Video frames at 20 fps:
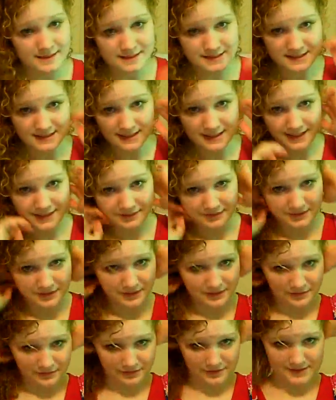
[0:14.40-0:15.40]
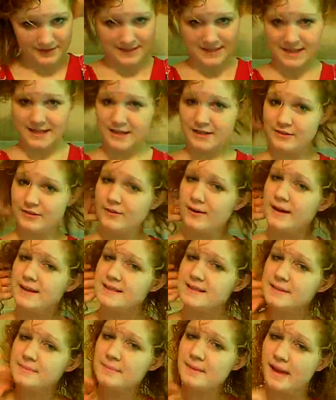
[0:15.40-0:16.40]
It's kind of a frizzy,
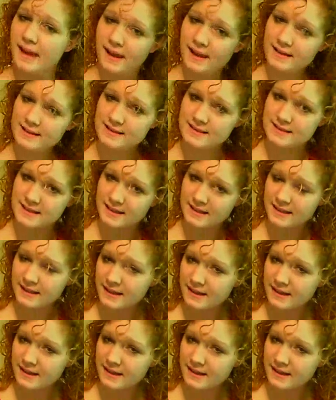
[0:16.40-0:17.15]
crazy mess.